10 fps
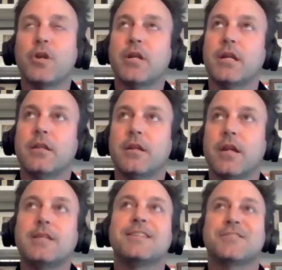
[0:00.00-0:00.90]
put it in the
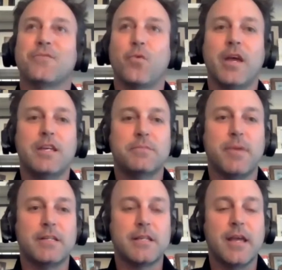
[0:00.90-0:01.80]
nicest of ways
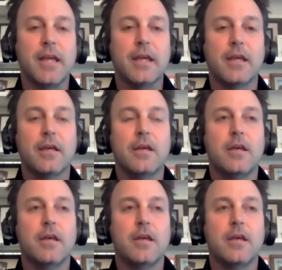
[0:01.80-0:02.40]
by saying,